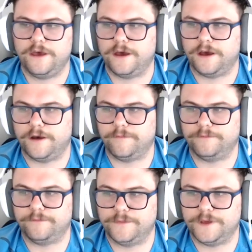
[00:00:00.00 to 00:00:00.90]

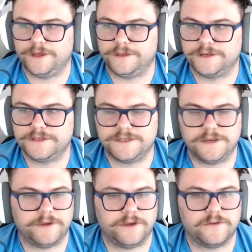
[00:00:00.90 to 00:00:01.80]
um, it doesn't
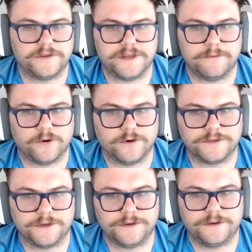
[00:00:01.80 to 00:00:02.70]
seem like you're the same
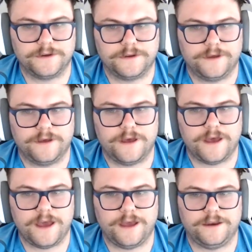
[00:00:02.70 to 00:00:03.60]
person.
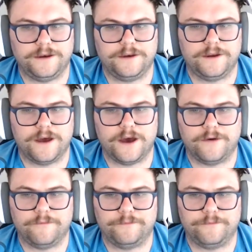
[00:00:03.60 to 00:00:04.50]
Mm. And
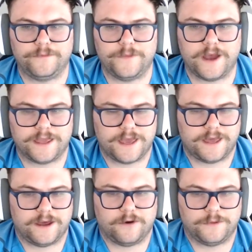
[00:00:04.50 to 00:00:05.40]
um, I
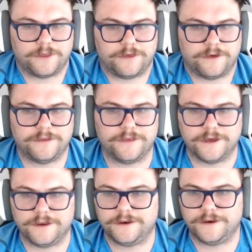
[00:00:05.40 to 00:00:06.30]
can't help but think
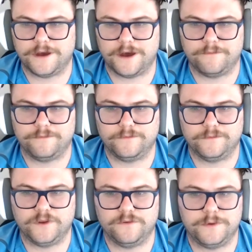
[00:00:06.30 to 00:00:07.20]
that um,
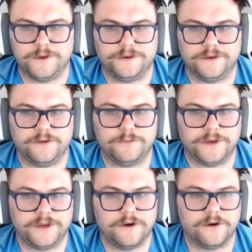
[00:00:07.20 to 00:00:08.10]
you've been you've
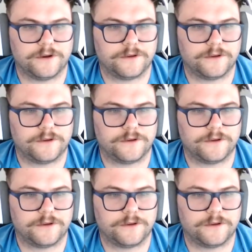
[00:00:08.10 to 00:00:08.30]
been cured